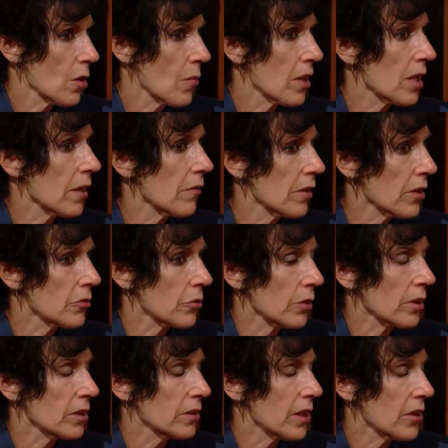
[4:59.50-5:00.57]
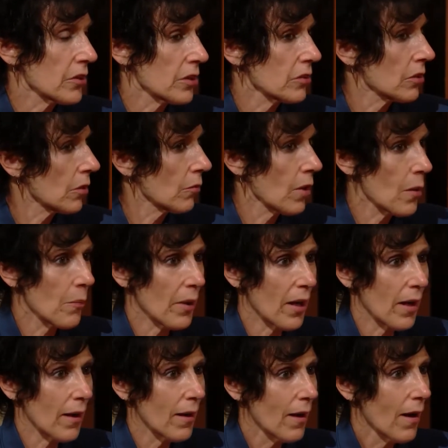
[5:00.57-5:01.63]
So many of these organizations are run
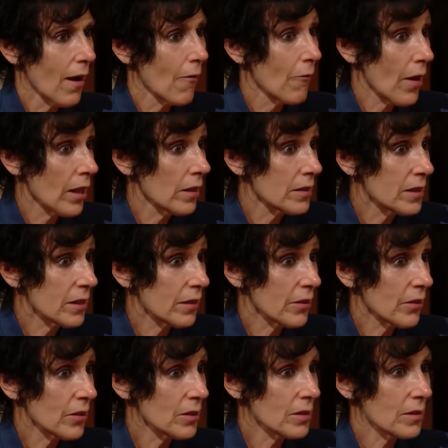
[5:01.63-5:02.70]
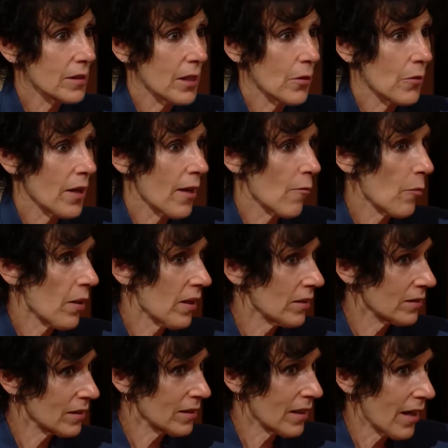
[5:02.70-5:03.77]
by volunteers. They don't have
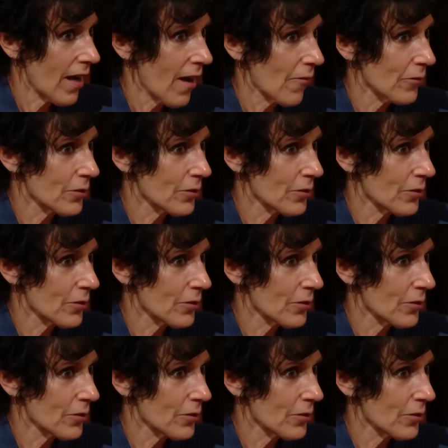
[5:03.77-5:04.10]
paid staff,